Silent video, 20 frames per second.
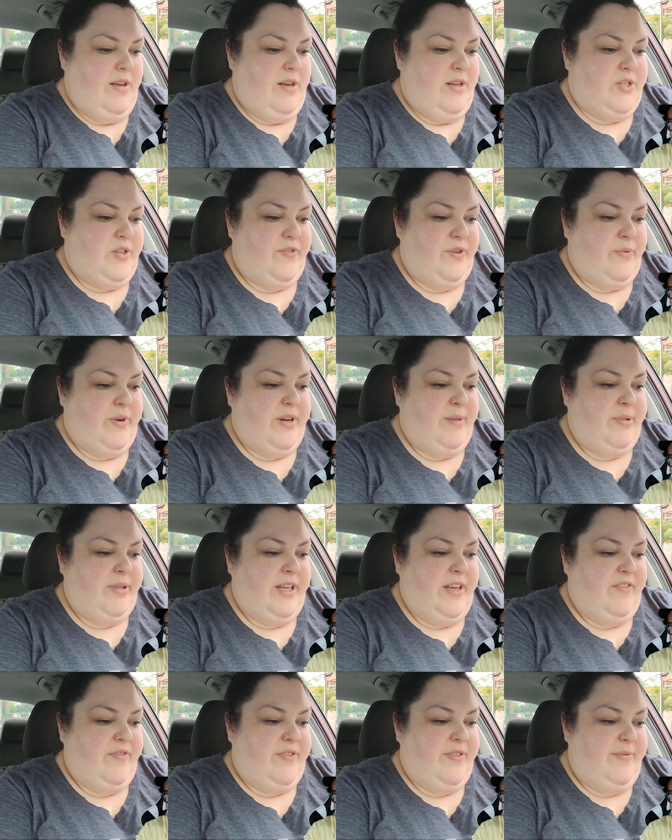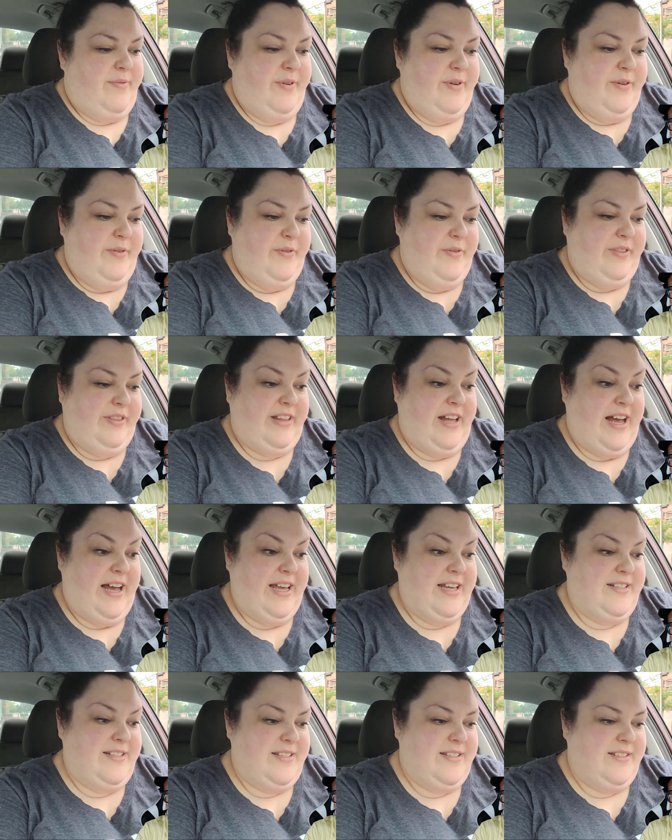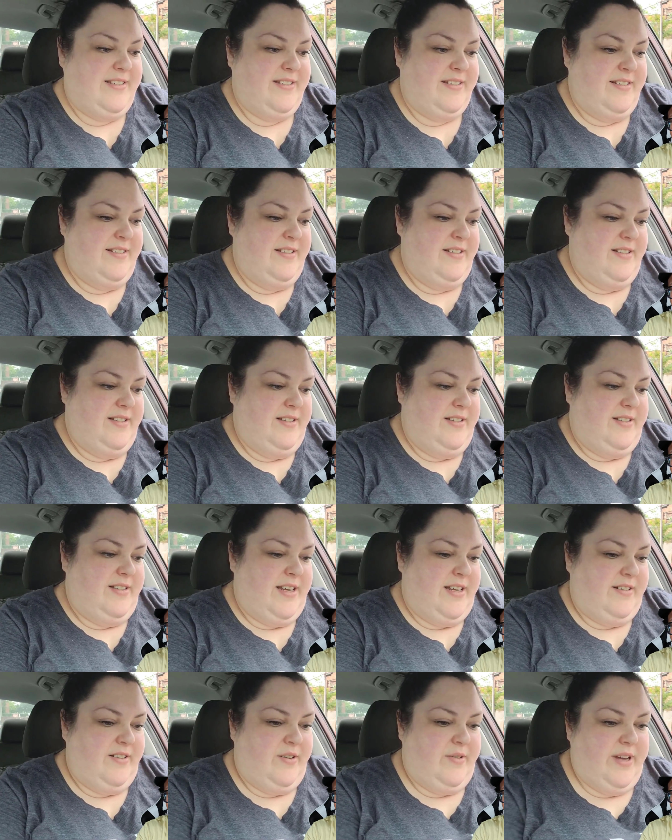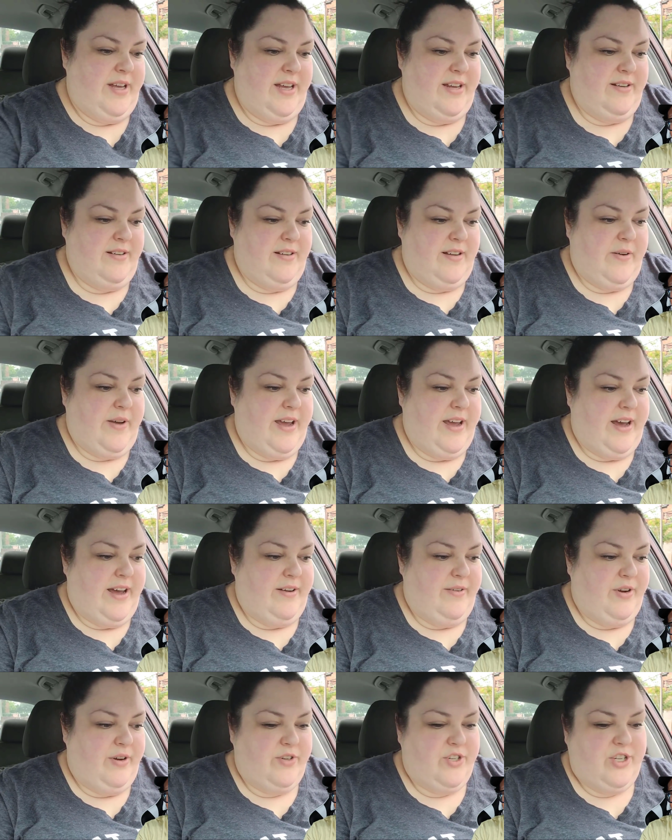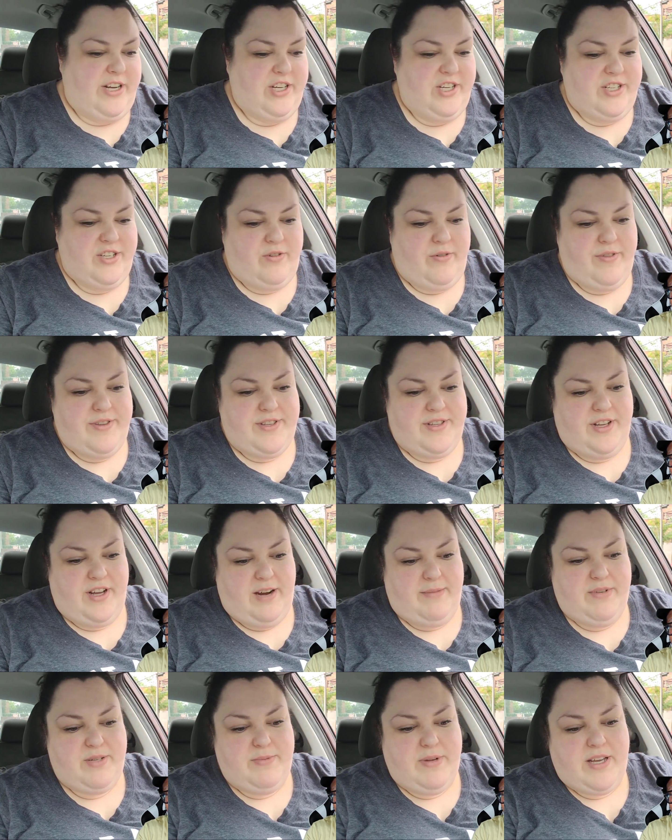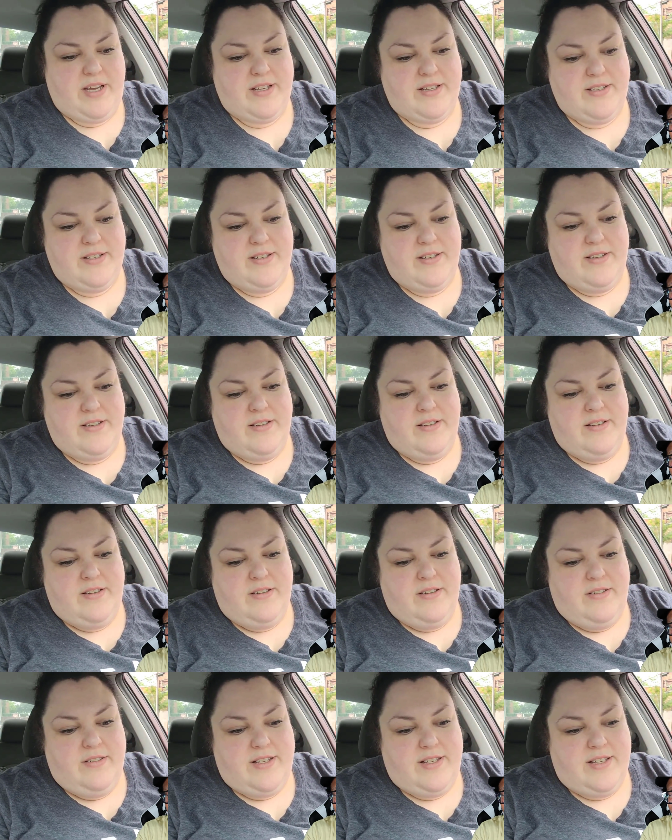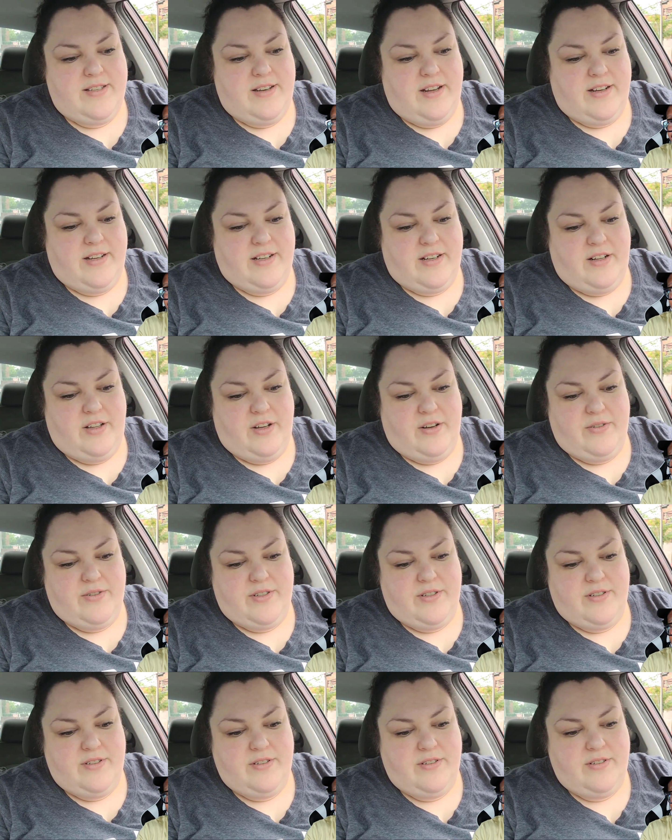So if you want to believe lies, then go ahead. Okay, I don't know. Should I just throw this in the garbage? Because this is not going to close.